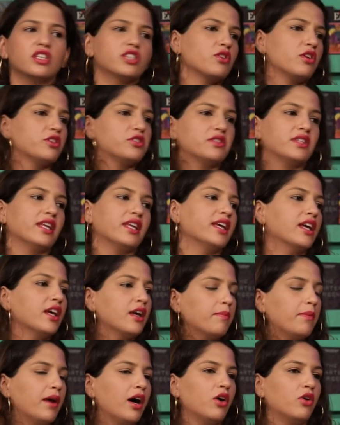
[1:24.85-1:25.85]
He's also
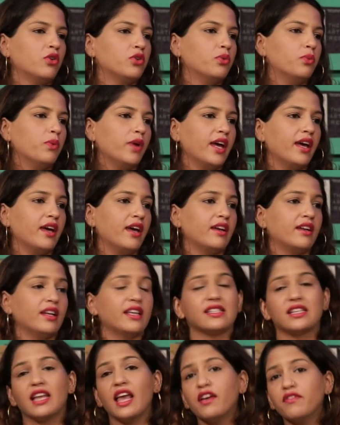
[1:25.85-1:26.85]
thinking about where
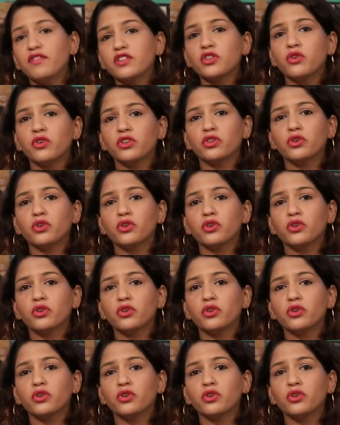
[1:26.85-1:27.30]
his life is going